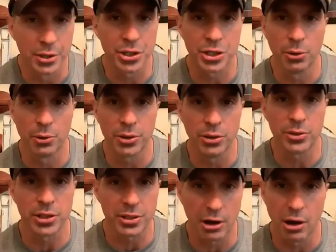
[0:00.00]
to do this show with
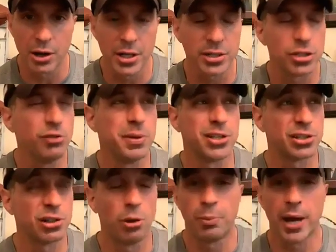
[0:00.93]
you since August. You've been
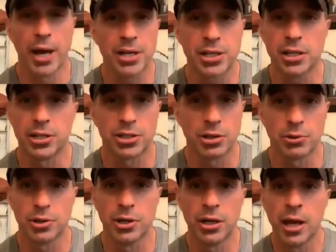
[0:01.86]
so patient and
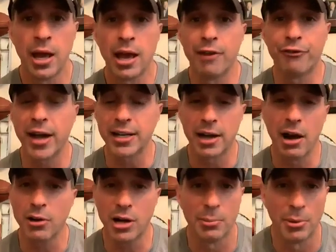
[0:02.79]
so good. In fact,
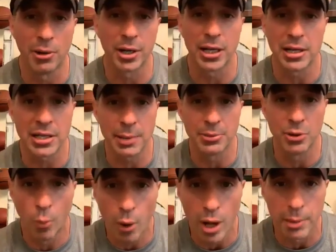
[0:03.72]
I'll come on anytime
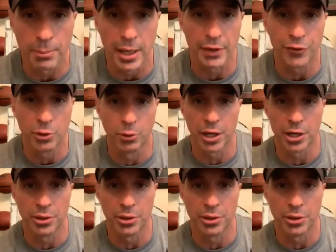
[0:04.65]
you want. And if you want